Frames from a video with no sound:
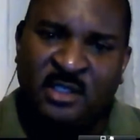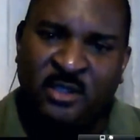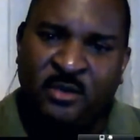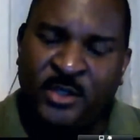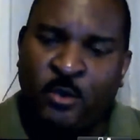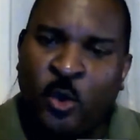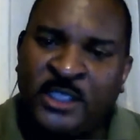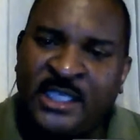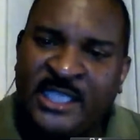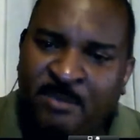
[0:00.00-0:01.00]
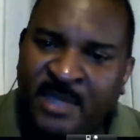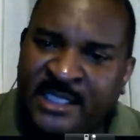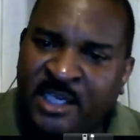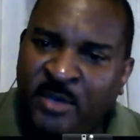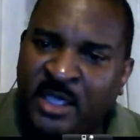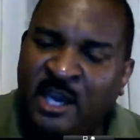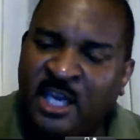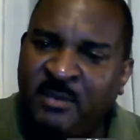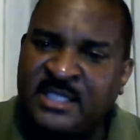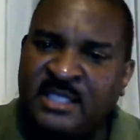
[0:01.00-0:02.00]
the role that they have played in our
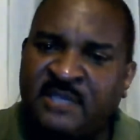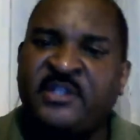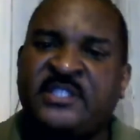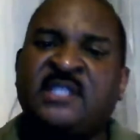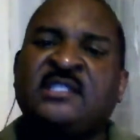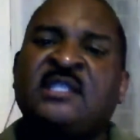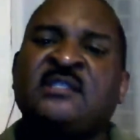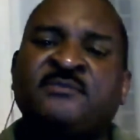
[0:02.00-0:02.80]
economies in the first instance.